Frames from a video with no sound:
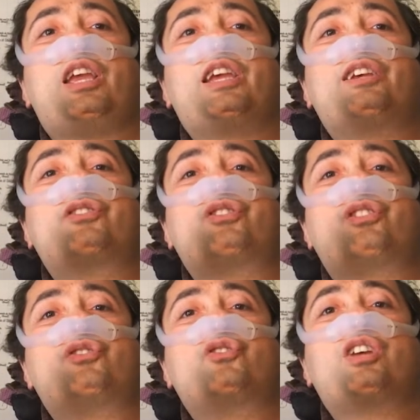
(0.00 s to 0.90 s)

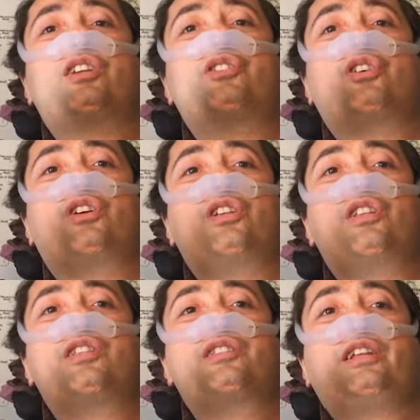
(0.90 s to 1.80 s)
age, gender,
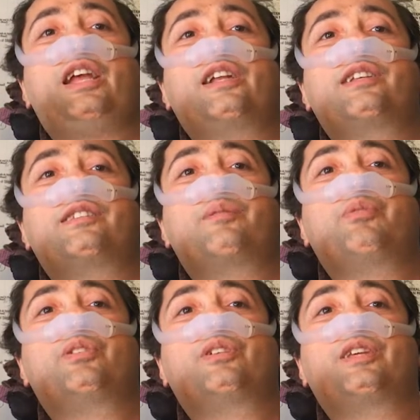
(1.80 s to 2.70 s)
and
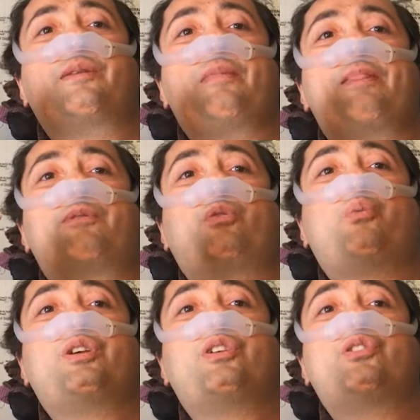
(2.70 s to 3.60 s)
disability.
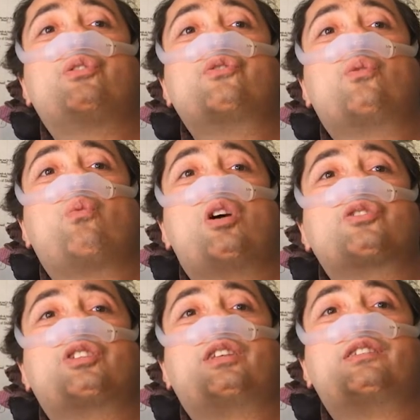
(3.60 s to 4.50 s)
We could use the
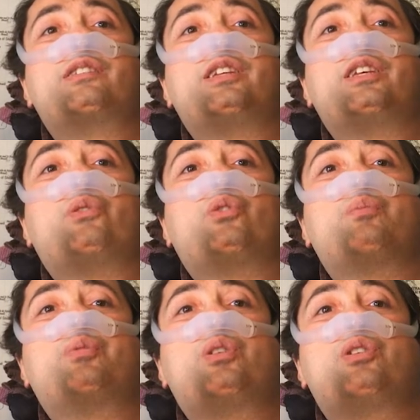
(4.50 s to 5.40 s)
Washington City
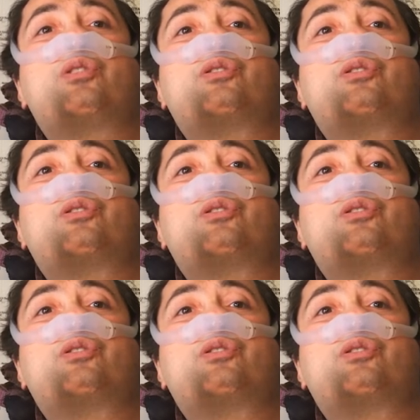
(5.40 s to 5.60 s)
Group